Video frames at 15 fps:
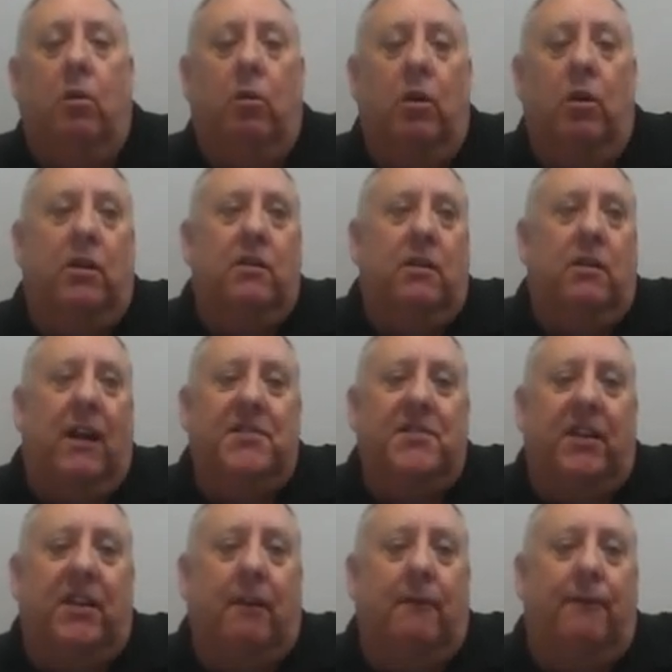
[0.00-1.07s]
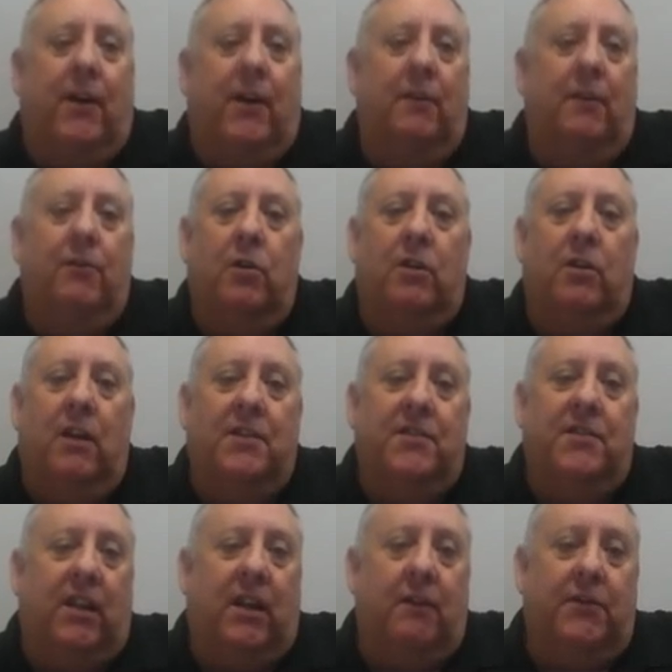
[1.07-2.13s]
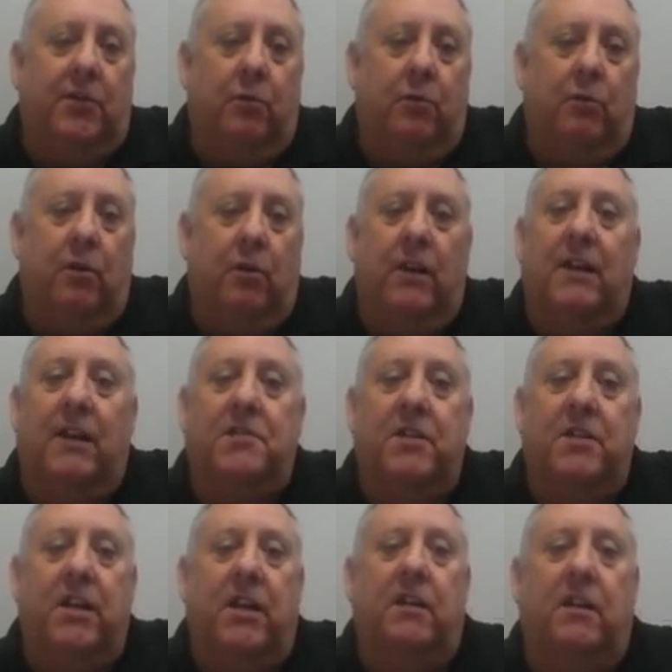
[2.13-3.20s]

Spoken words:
a classic F5 or a classic F2 or an SE.